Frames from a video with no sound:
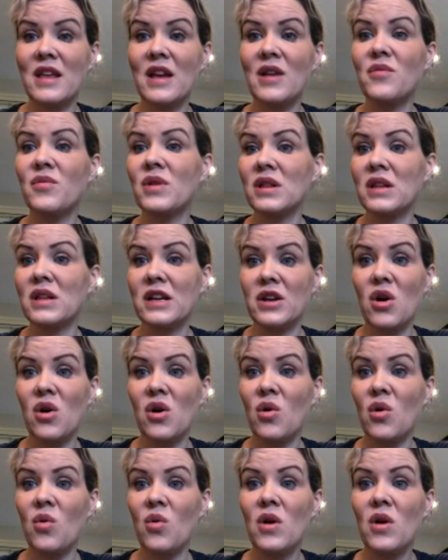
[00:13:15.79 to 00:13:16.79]
they really
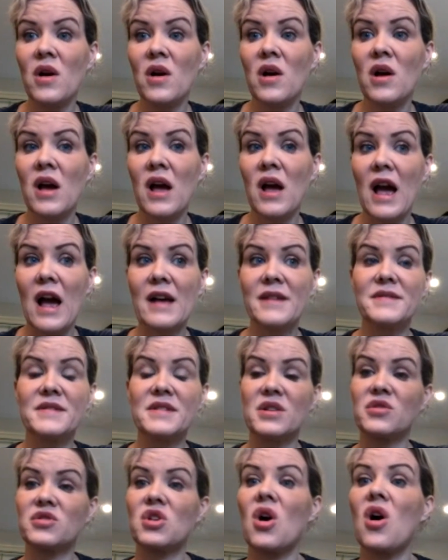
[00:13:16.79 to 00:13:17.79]
know as
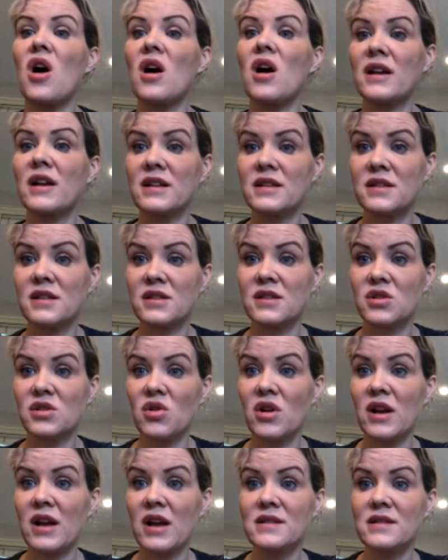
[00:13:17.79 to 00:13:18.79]
they're talking to
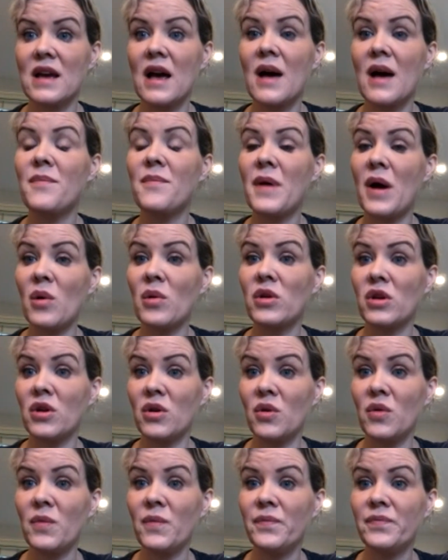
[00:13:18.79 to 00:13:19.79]
surrogates about
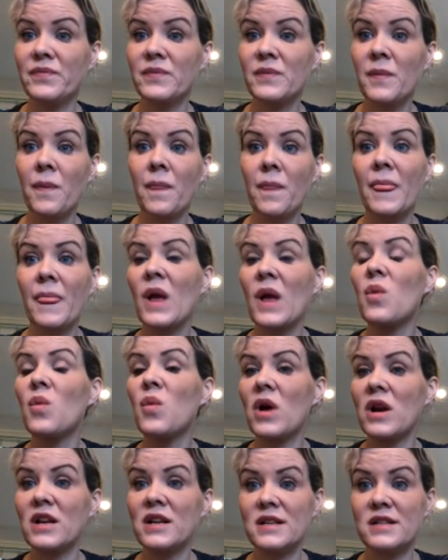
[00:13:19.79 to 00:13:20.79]
you
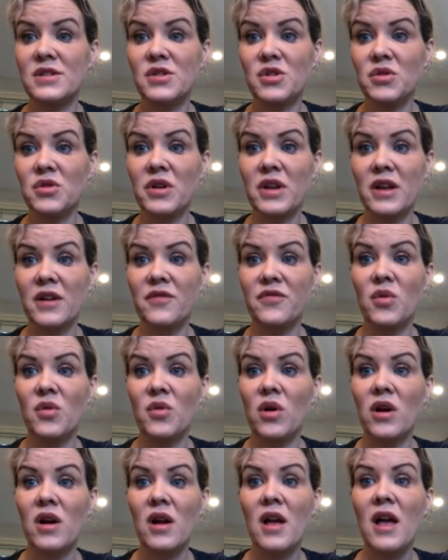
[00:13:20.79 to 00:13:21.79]
what it is you're looking
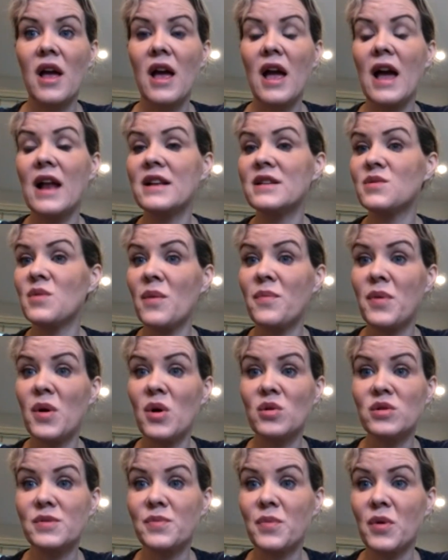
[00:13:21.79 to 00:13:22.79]
for. And as well,
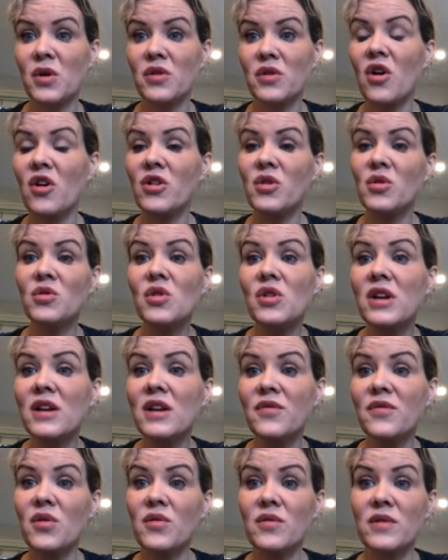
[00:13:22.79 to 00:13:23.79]
post-birth, are you
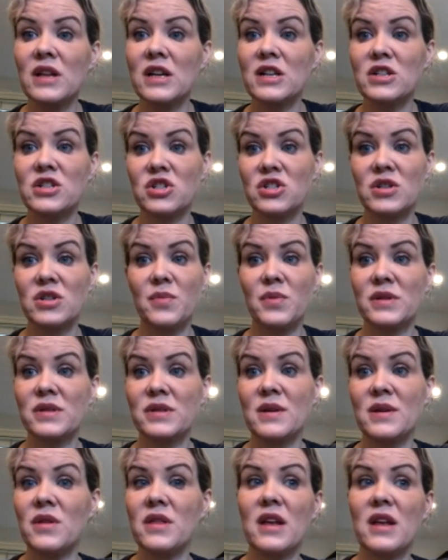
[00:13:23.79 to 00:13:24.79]
looking for a relationship with
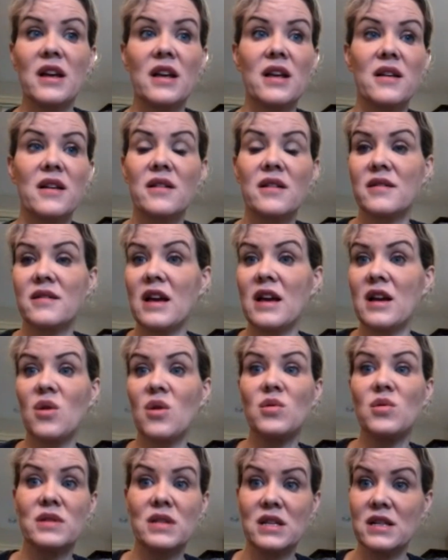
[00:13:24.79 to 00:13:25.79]
someone that
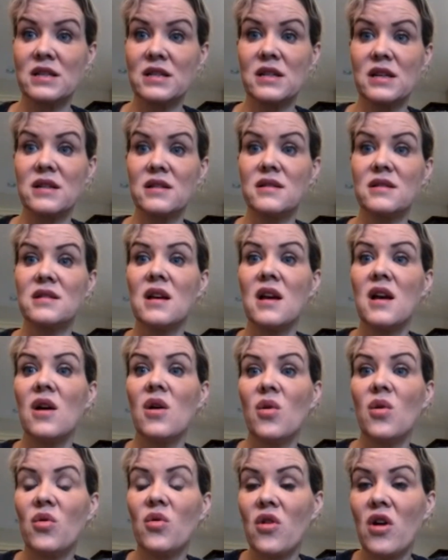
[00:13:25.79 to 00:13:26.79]
goes the distance,
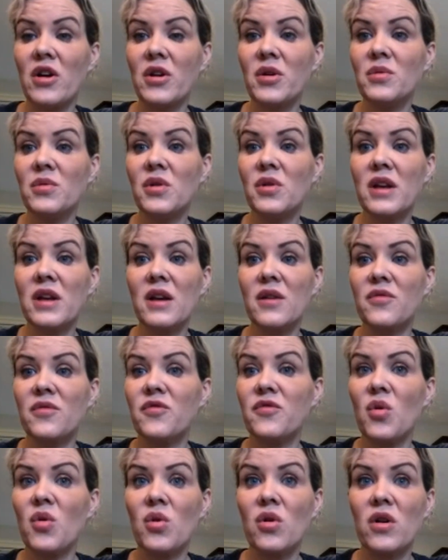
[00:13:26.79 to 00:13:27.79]
or are you looking
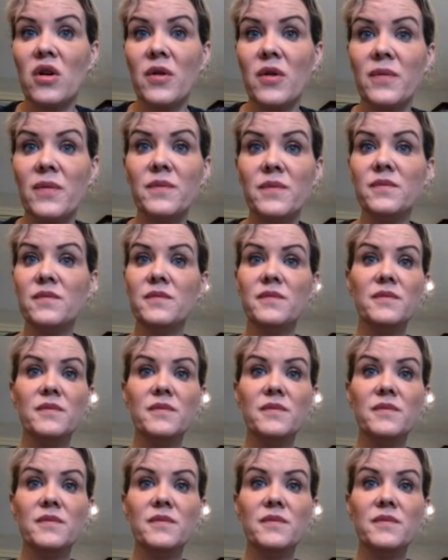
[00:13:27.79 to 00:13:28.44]
for